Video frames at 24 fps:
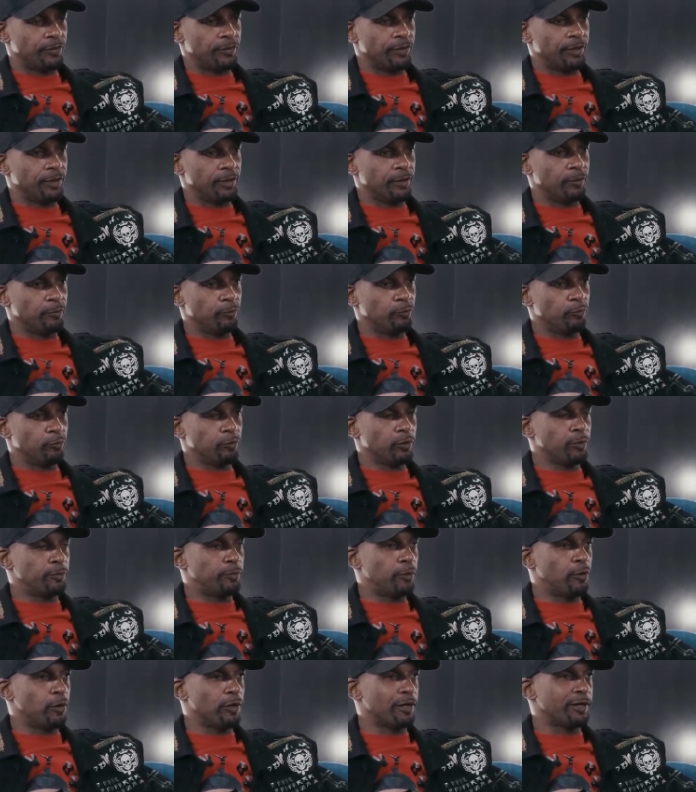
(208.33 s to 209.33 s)
nigga,
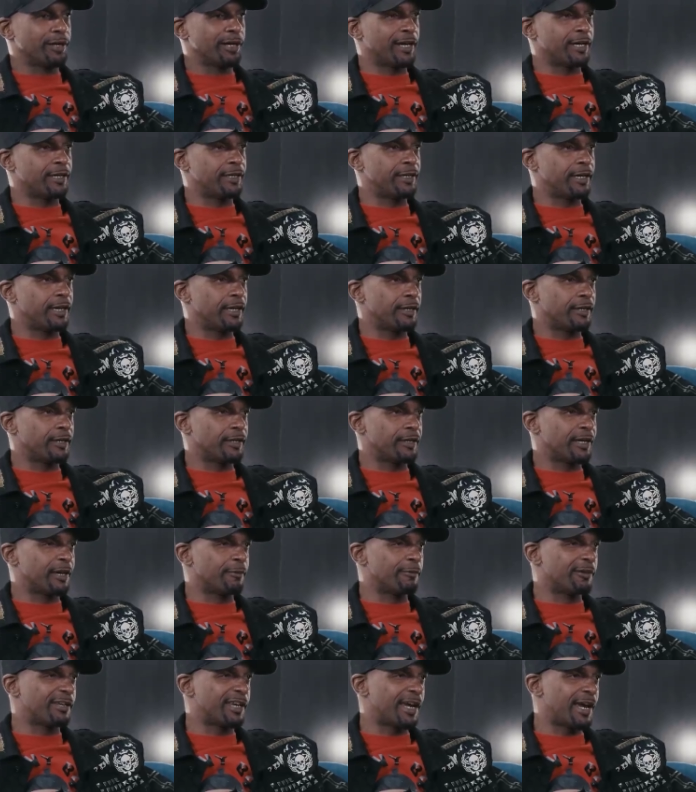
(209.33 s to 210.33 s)
we're part of that debt that
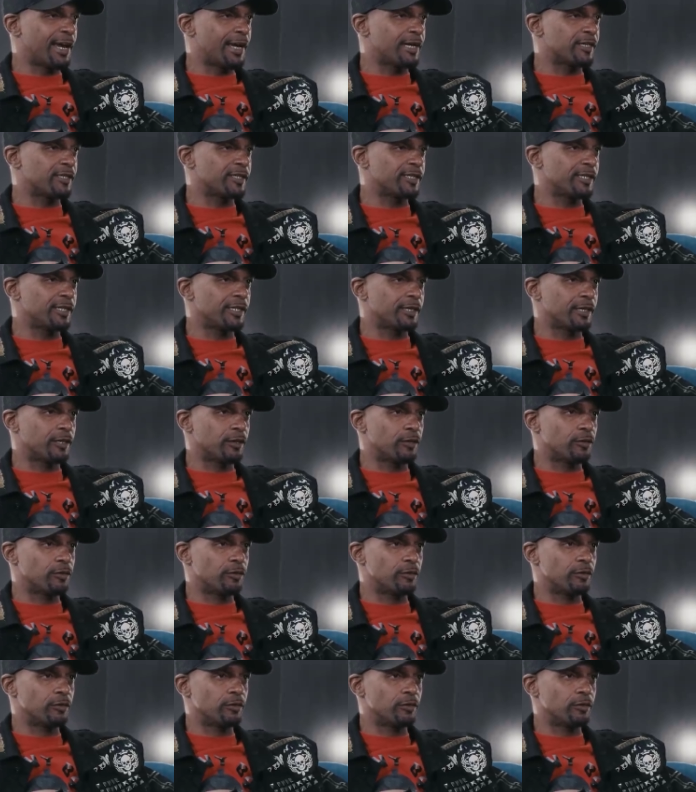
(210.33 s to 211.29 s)
they would cash in on.